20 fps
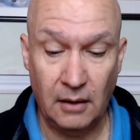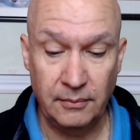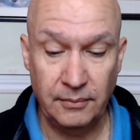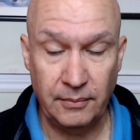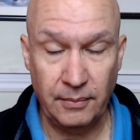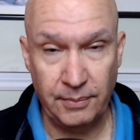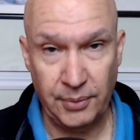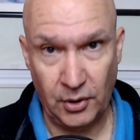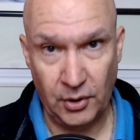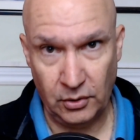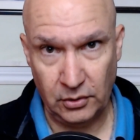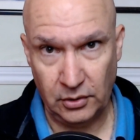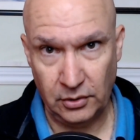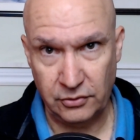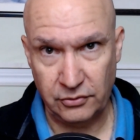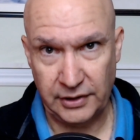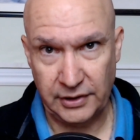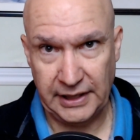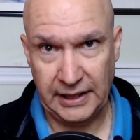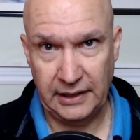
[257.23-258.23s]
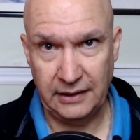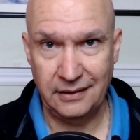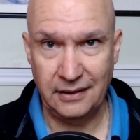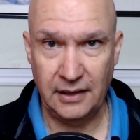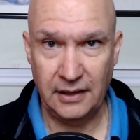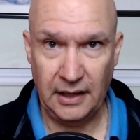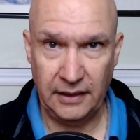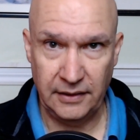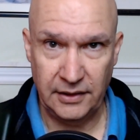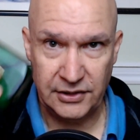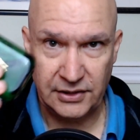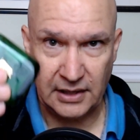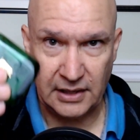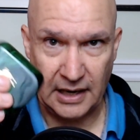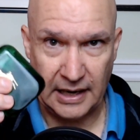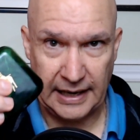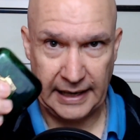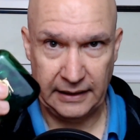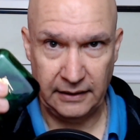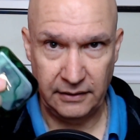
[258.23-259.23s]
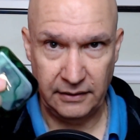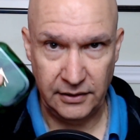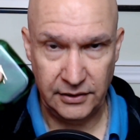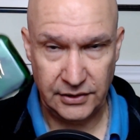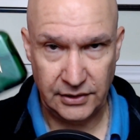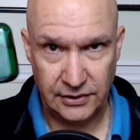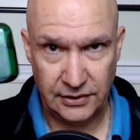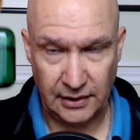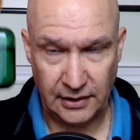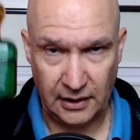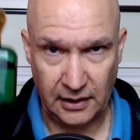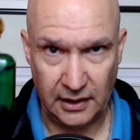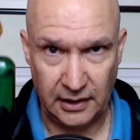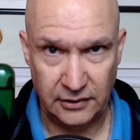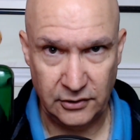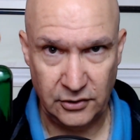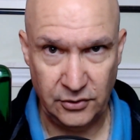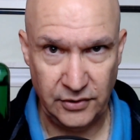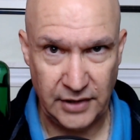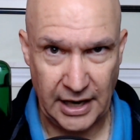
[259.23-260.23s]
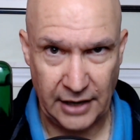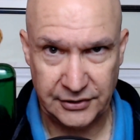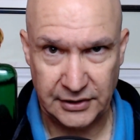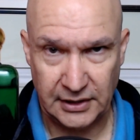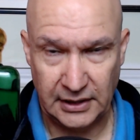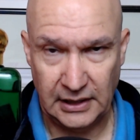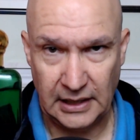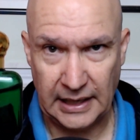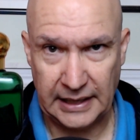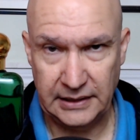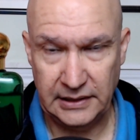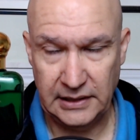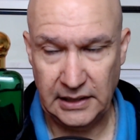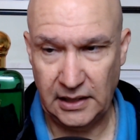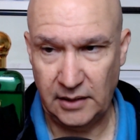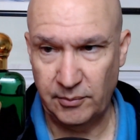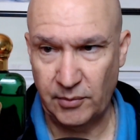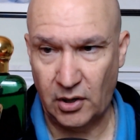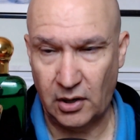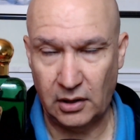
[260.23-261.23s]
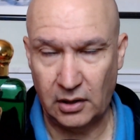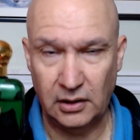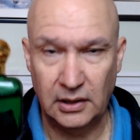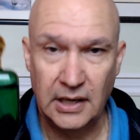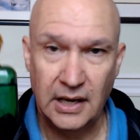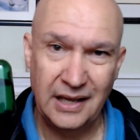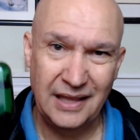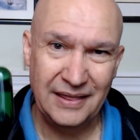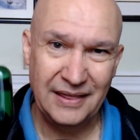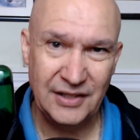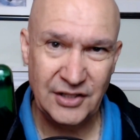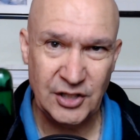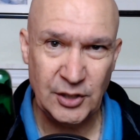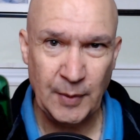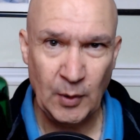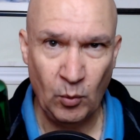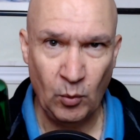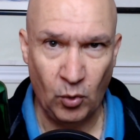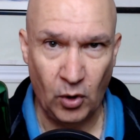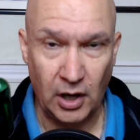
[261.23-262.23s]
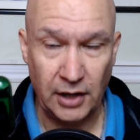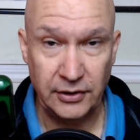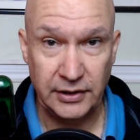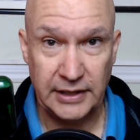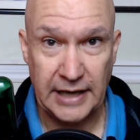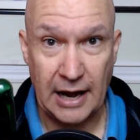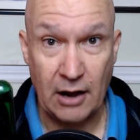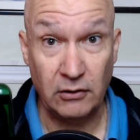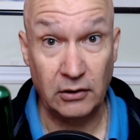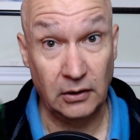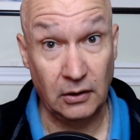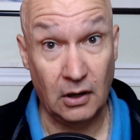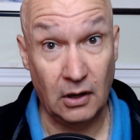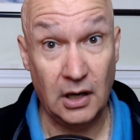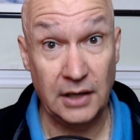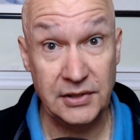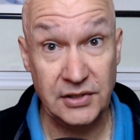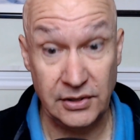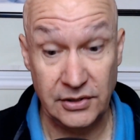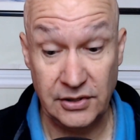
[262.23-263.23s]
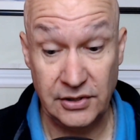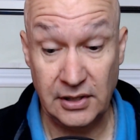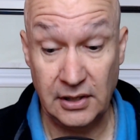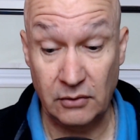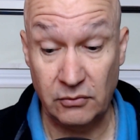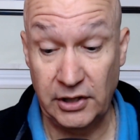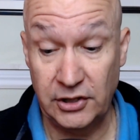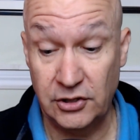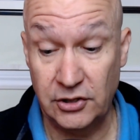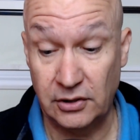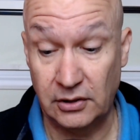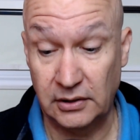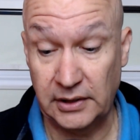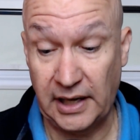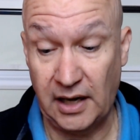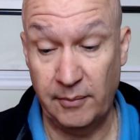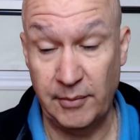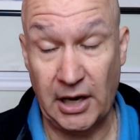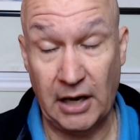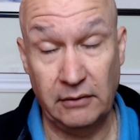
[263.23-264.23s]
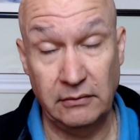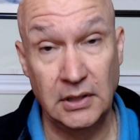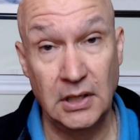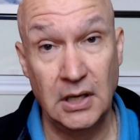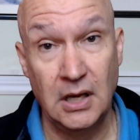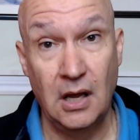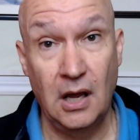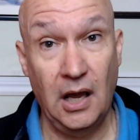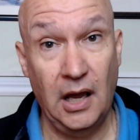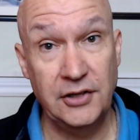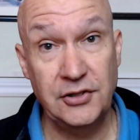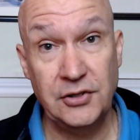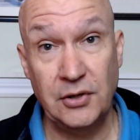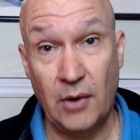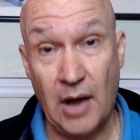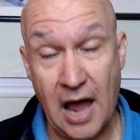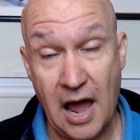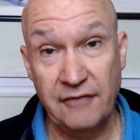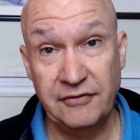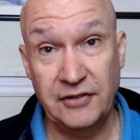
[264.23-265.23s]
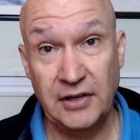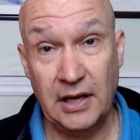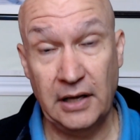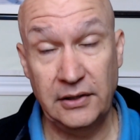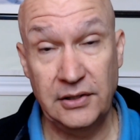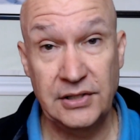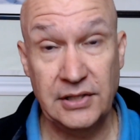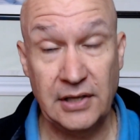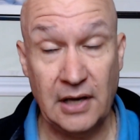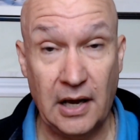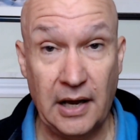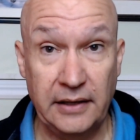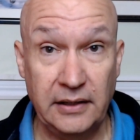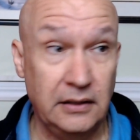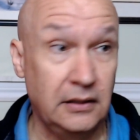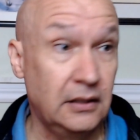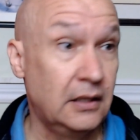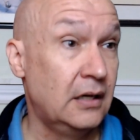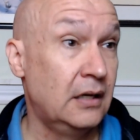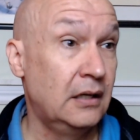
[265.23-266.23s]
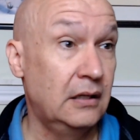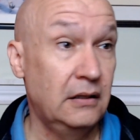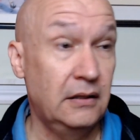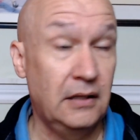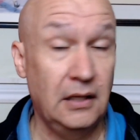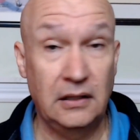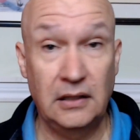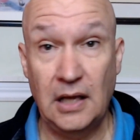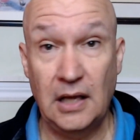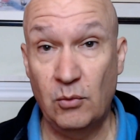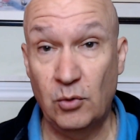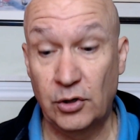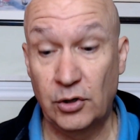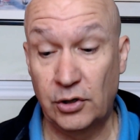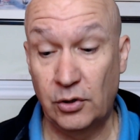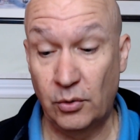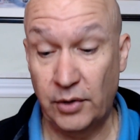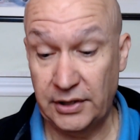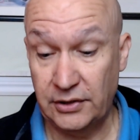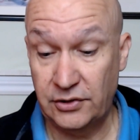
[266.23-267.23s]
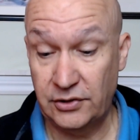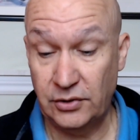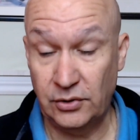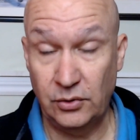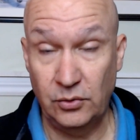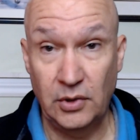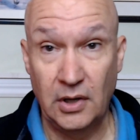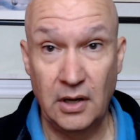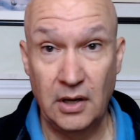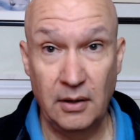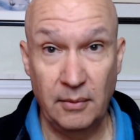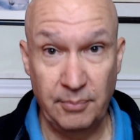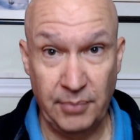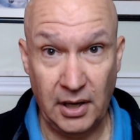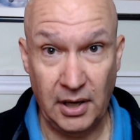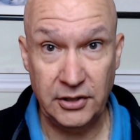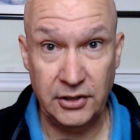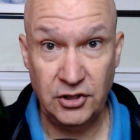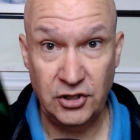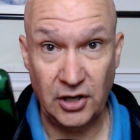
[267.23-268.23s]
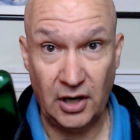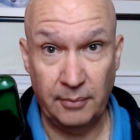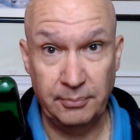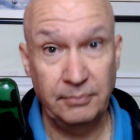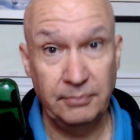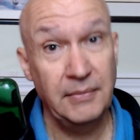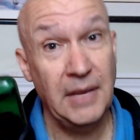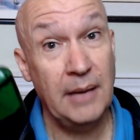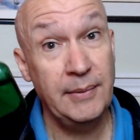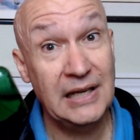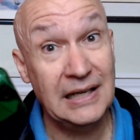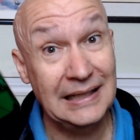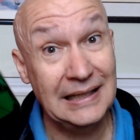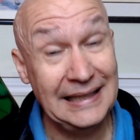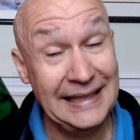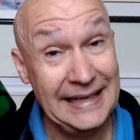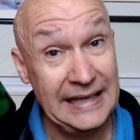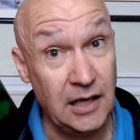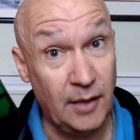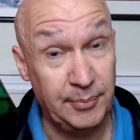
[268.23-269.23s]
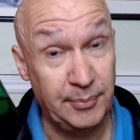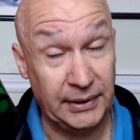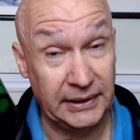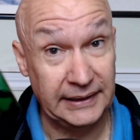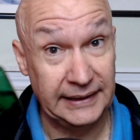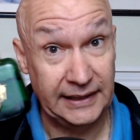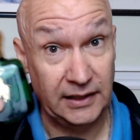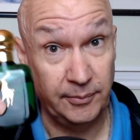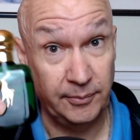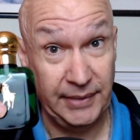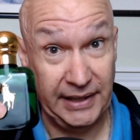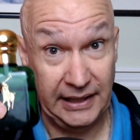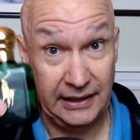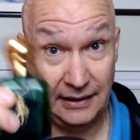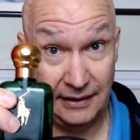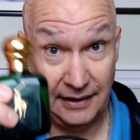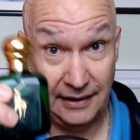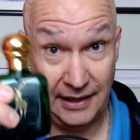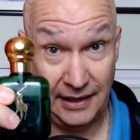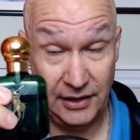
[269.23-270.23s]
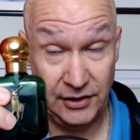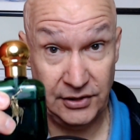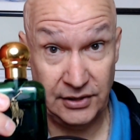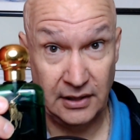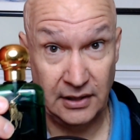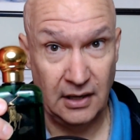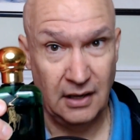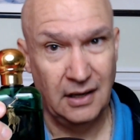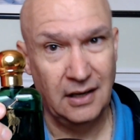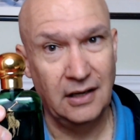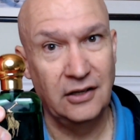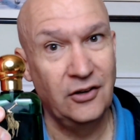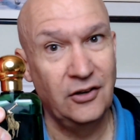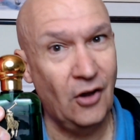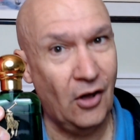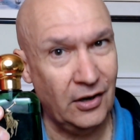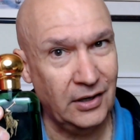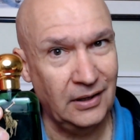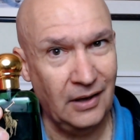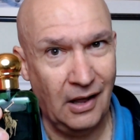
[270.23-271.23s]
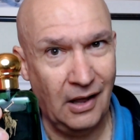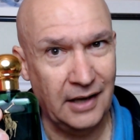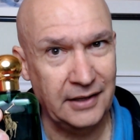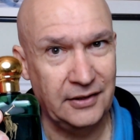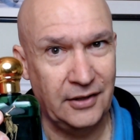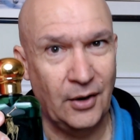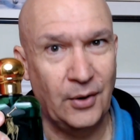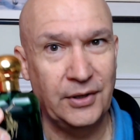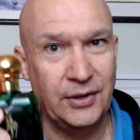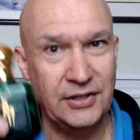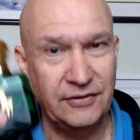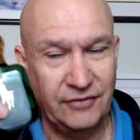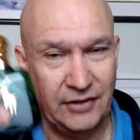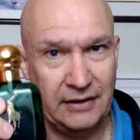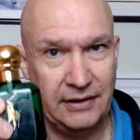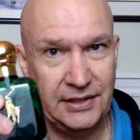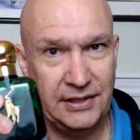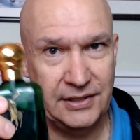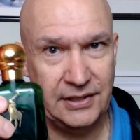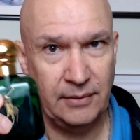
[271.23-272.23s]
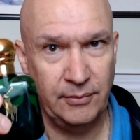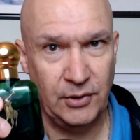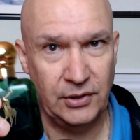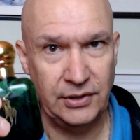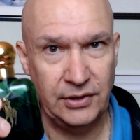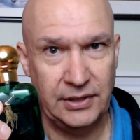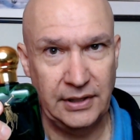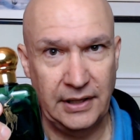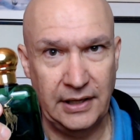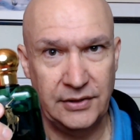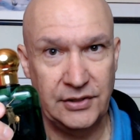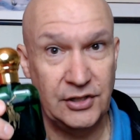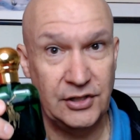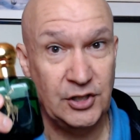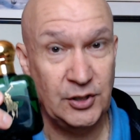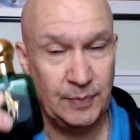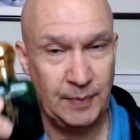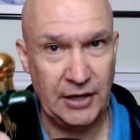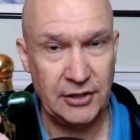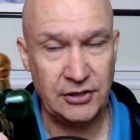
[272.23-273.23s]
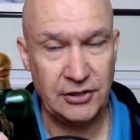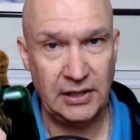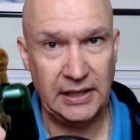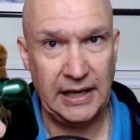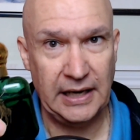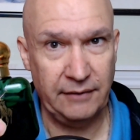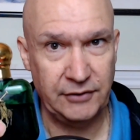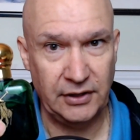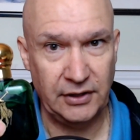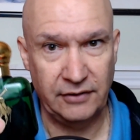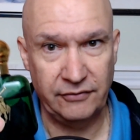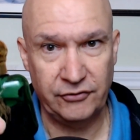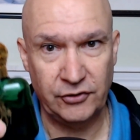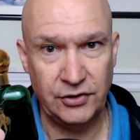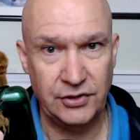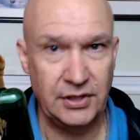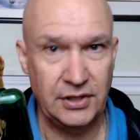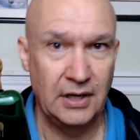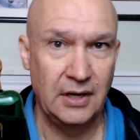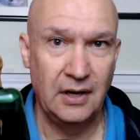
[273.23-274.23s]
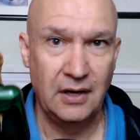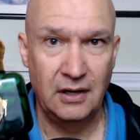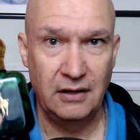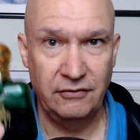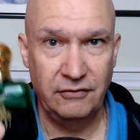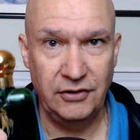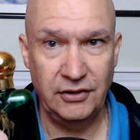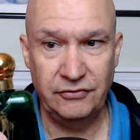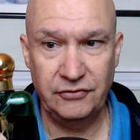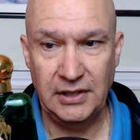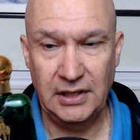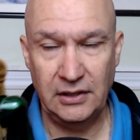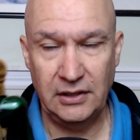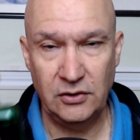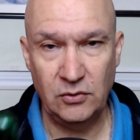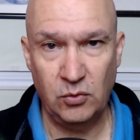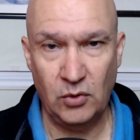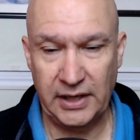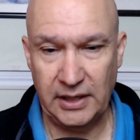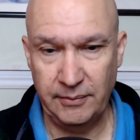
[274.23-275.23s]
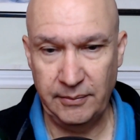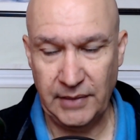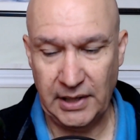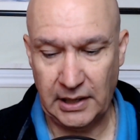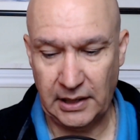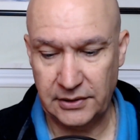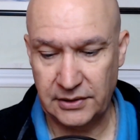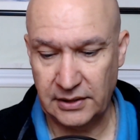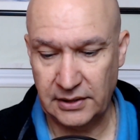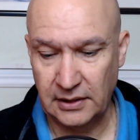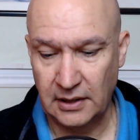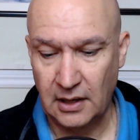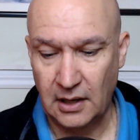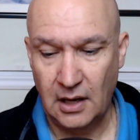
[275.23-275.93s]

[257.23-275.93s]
Polo Green, this is a 2019 bottle. This has been watered down a lot since the original came out. And so Afnan decided that they were going to punch up, maybe clean up a little bit this. Not a lot, though. It's very similar to this, especially after the first 15-20 minutes.